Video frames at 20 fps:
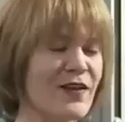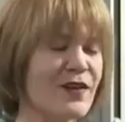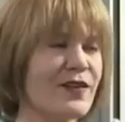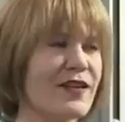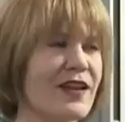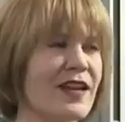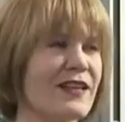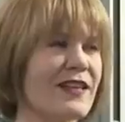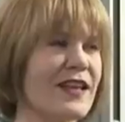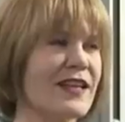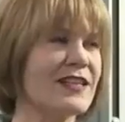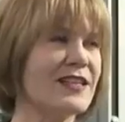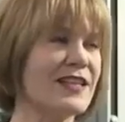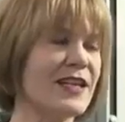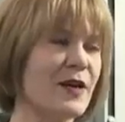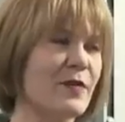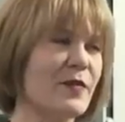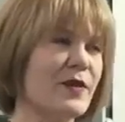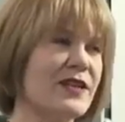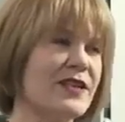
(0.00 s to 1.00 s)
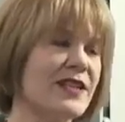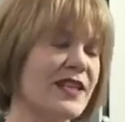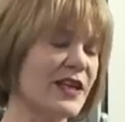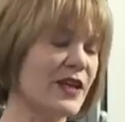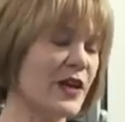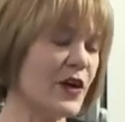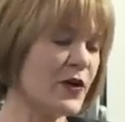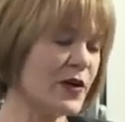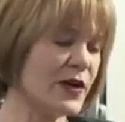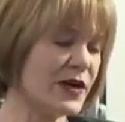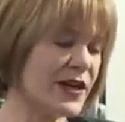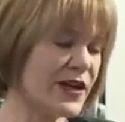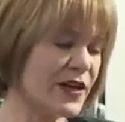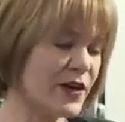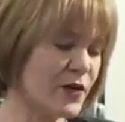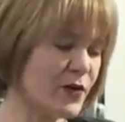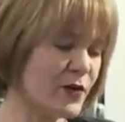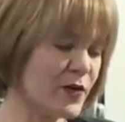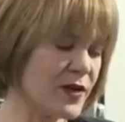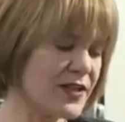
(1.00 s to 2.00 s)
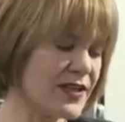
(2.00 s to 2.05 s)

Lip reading: the other thing that CNBC noted here